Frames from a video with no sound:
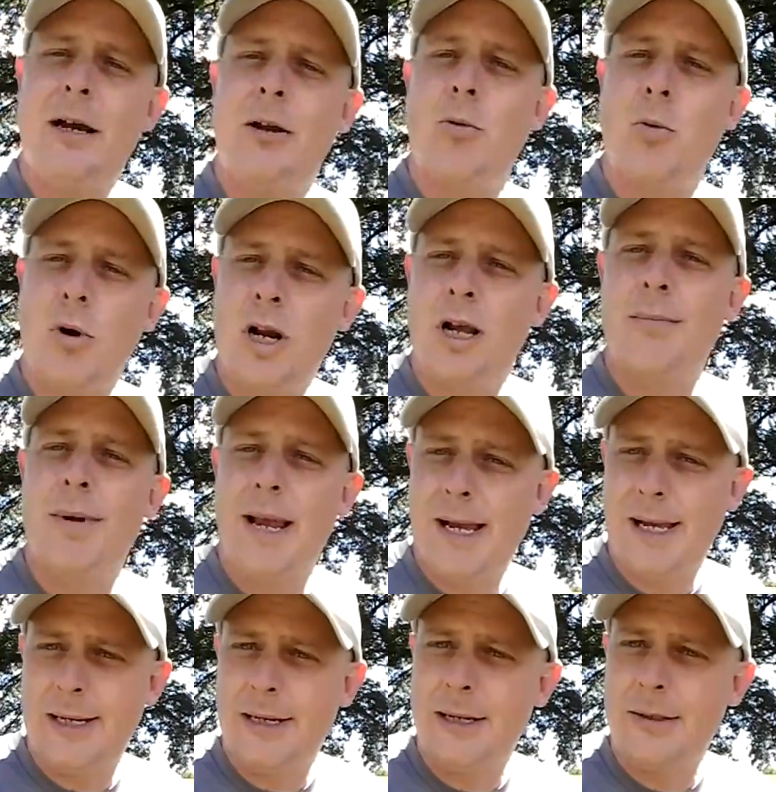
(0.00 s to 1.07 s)
on where I'm
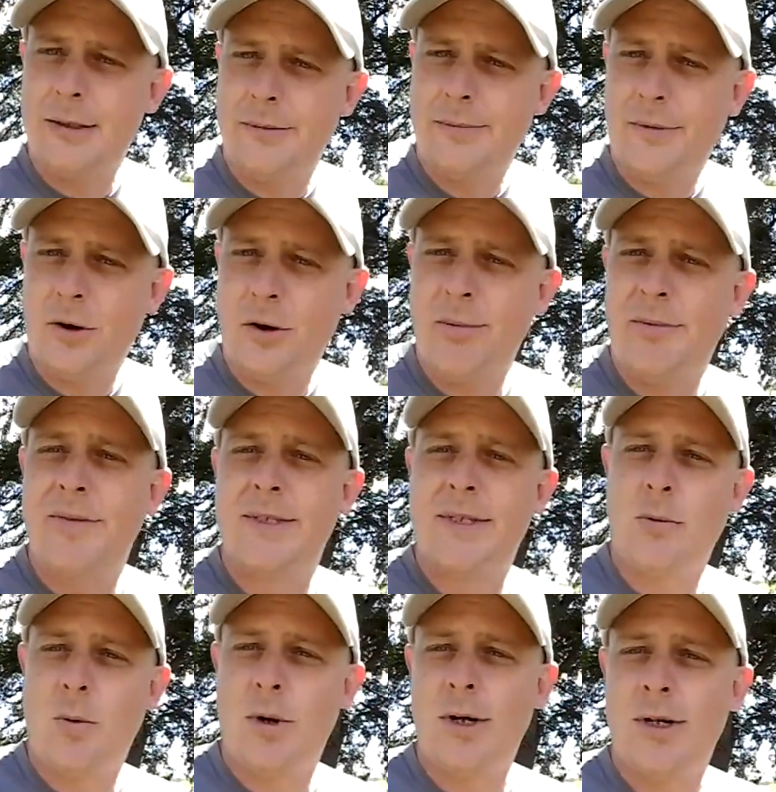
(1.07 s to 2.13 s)
at here at the farm, if it's
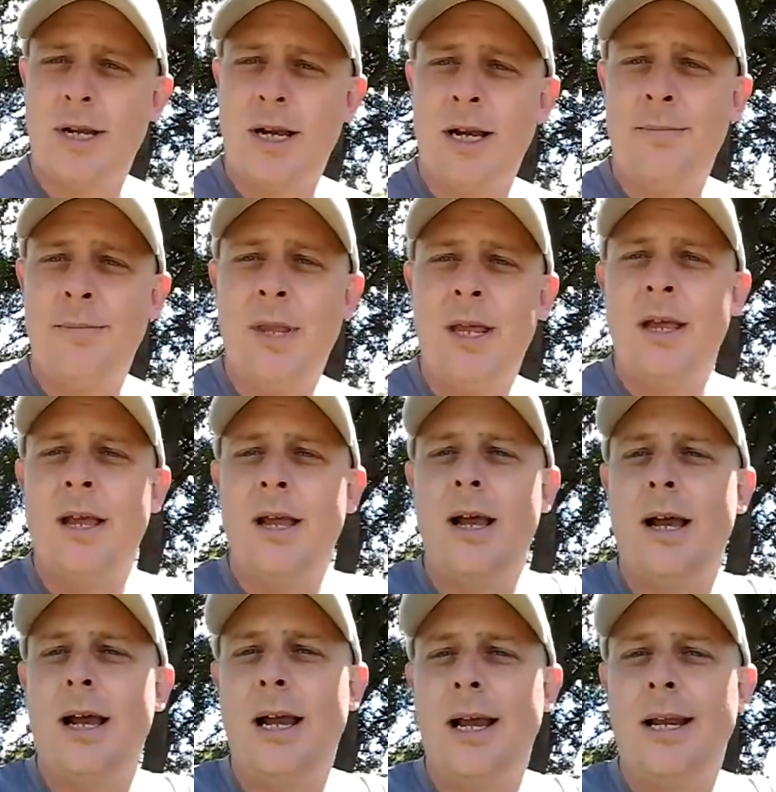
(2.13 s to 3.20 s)
the winter time,
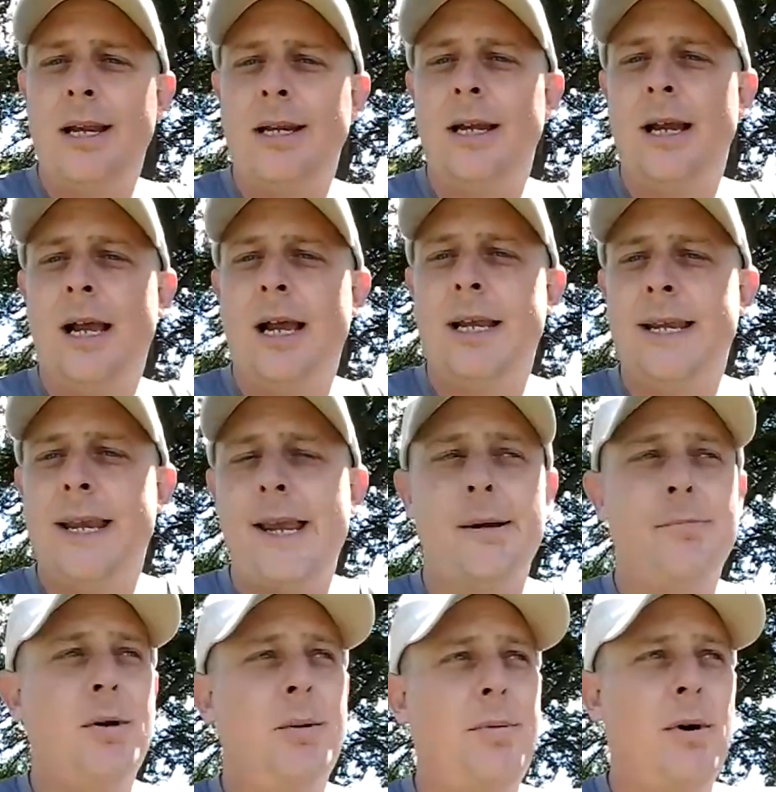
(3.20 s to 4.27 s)
I
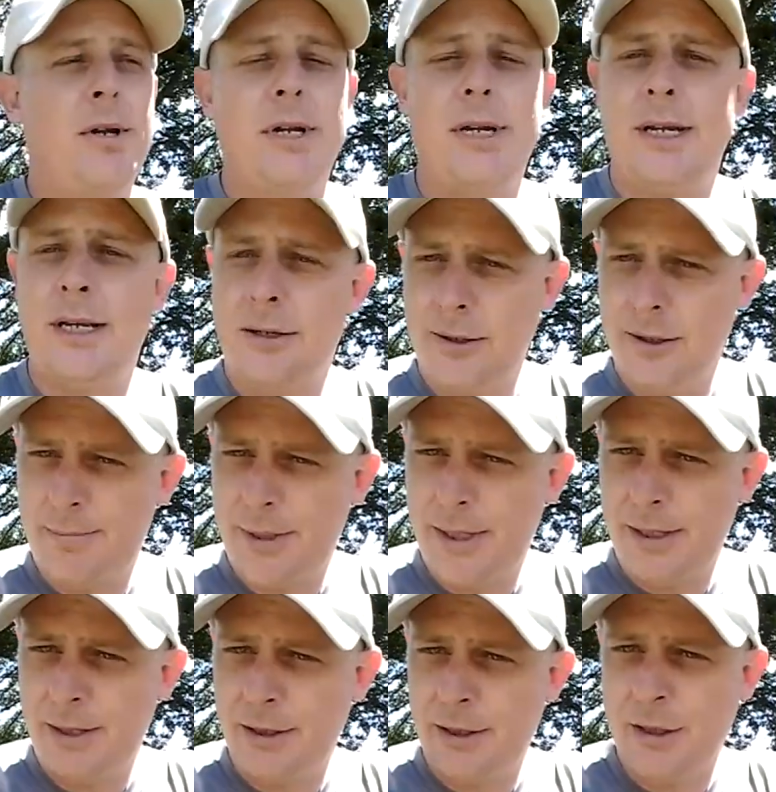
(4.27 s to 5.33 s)
camp up on a hill up
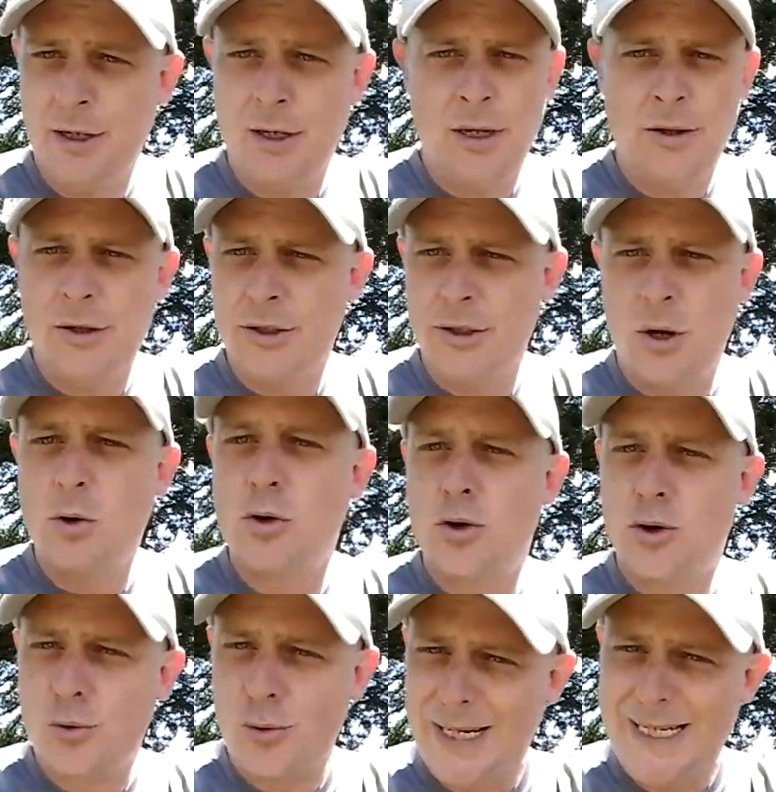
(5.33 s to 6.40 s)
here. There's no
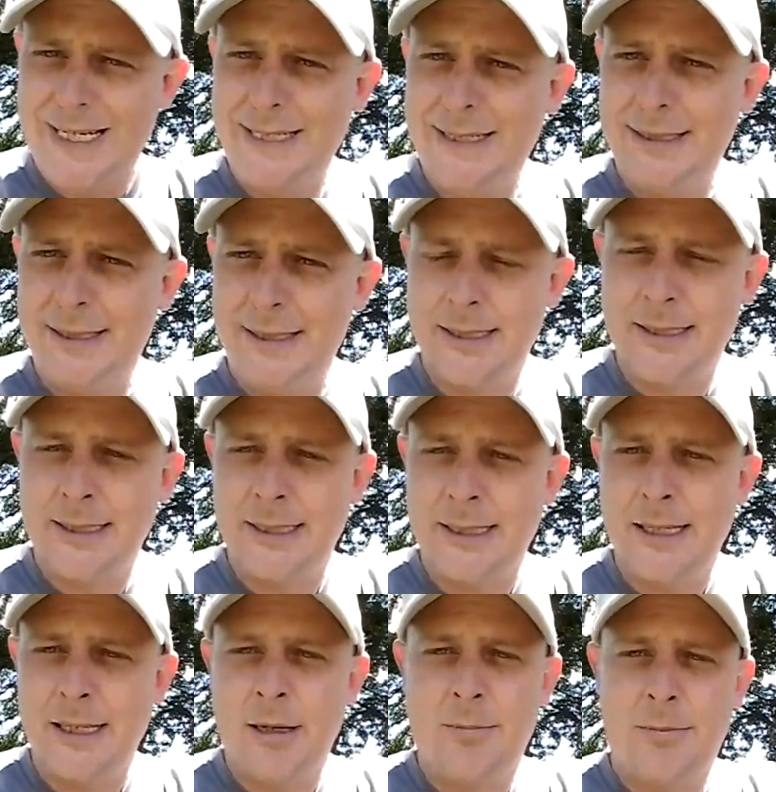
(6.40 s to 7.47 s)
trees,
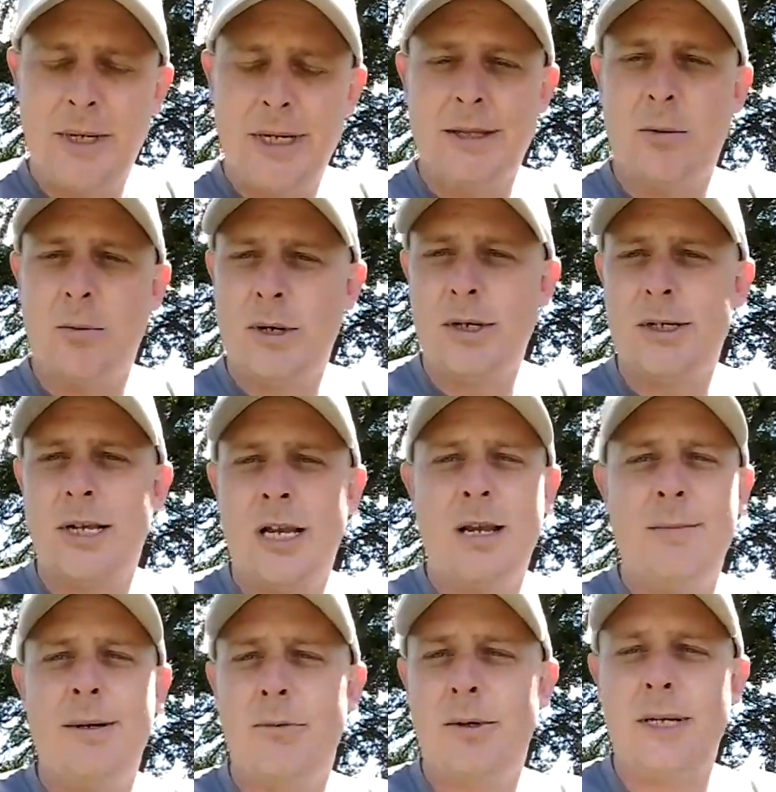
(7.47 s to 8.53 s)
but in the winter
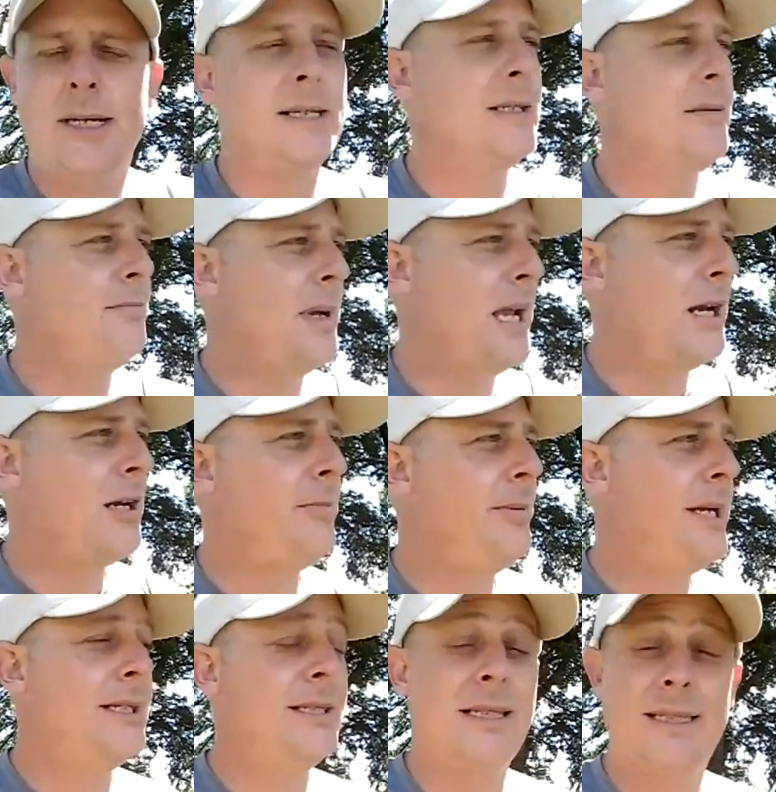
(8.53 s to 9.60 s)
time it really doesn't matter
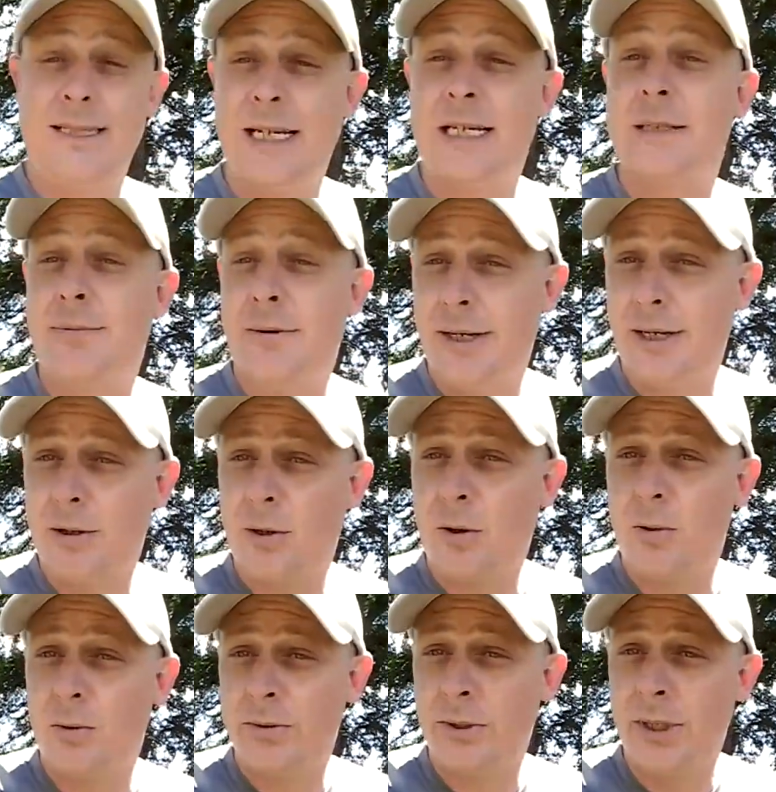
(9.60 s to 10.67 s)
because it stays pretty
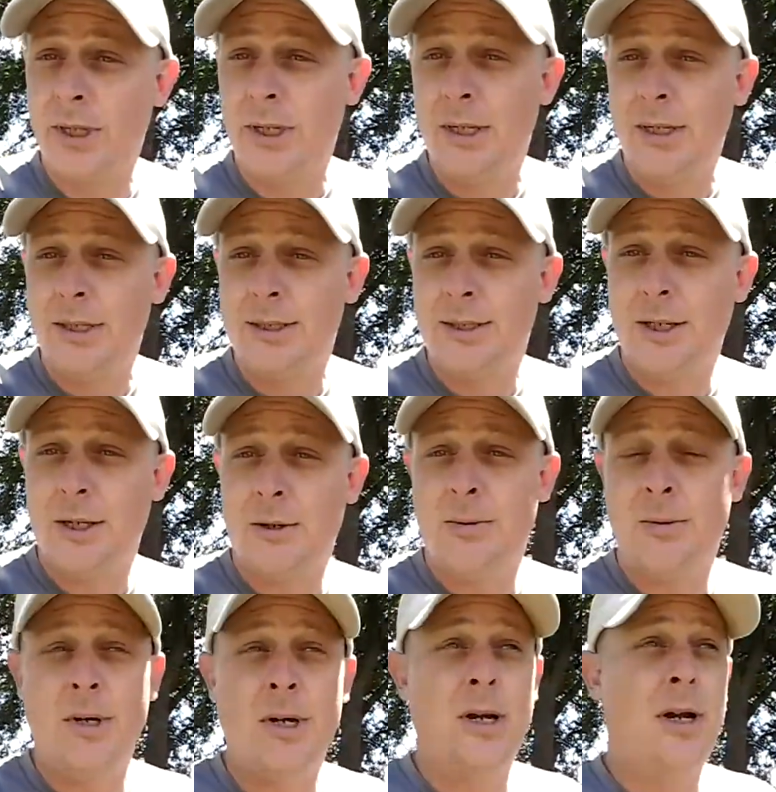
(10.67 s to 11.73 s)
cold.
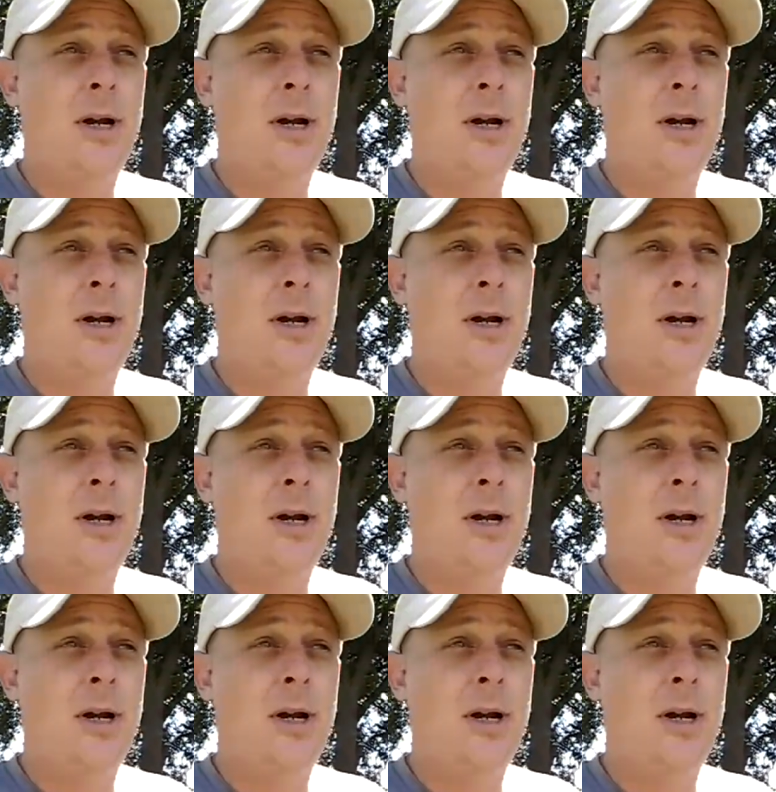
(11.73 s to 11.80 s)
So